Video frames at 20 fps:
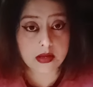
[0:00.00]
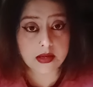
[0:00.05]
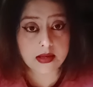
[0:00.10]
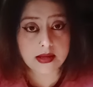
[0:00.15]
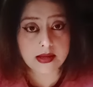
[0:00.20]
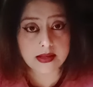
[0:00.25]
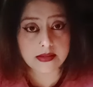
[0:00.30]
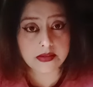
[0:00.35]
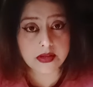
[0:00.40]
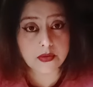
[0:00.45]

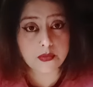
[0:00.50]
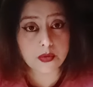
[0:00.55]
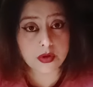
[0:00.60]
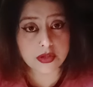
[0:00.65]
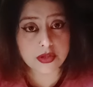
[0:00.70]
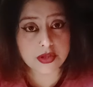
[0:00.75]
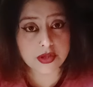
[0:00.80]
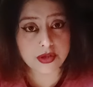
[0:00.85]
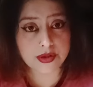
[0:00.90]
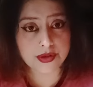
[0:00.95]
and they're
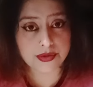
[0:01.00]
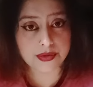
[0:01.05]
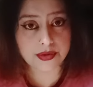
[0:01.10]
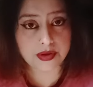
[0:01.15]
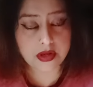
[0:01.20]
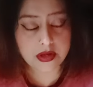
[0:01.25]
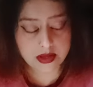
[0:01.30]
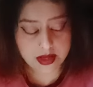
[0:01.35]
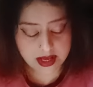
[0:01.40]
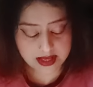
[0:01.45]
watching you,
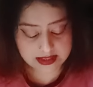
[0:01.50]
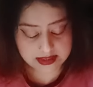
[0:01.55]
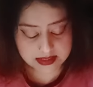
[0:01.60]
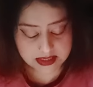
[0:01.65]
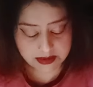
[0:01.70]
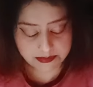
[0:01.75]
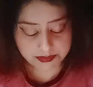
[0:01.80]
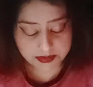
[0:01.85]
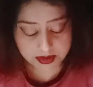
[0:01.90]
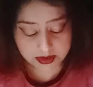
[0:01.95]
and
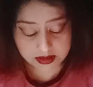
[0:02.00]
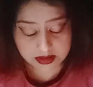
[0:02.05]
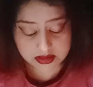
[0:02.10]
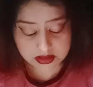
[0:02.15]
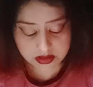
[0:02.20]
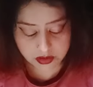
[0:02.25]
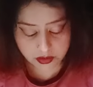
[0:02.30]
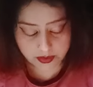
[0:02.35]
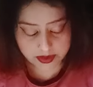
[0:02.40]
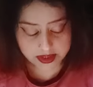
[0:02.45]
something is
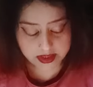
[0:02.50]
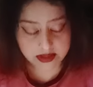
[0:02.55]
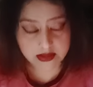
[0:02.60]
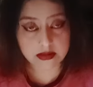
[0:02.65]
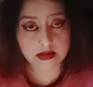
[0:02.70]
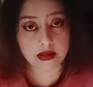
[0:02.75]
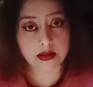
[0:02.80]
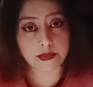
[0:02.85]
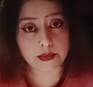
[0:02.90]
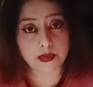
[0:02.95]
growing in
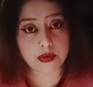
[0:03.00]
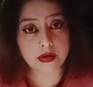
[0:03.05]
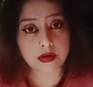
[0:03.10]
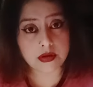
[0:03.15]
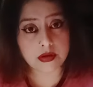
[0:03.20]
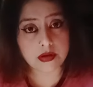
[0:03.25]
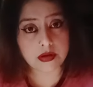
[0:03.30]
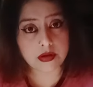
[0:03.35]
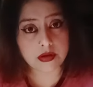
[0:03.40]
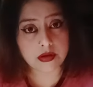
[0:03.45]
them.
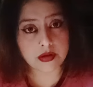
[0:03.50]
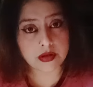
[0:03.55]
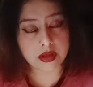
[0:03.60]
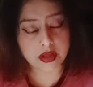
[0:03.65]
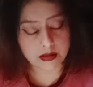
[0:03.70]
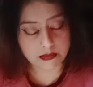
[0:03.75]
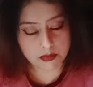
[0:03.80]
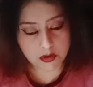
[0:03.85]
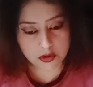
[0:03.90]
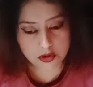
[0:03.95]

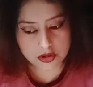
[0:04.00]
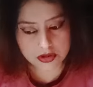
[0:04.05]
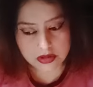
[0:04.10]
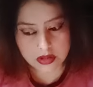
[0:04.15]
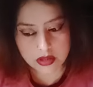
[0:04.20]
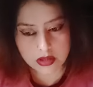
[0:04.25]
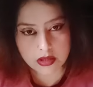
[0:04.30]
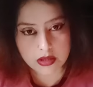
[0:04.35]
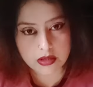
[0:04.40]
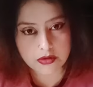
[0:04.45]

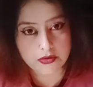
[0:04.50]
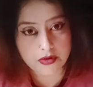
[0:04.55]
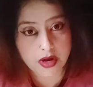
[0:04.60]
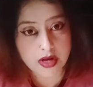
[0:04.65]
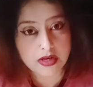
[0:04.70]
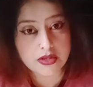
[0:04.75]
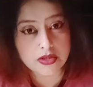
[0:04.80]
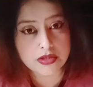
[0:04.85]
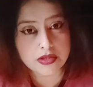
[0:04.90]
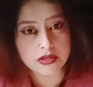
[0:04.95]
Emotional
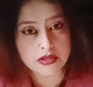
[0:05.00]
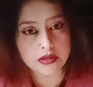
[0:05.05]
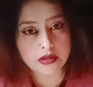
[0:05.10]
rush.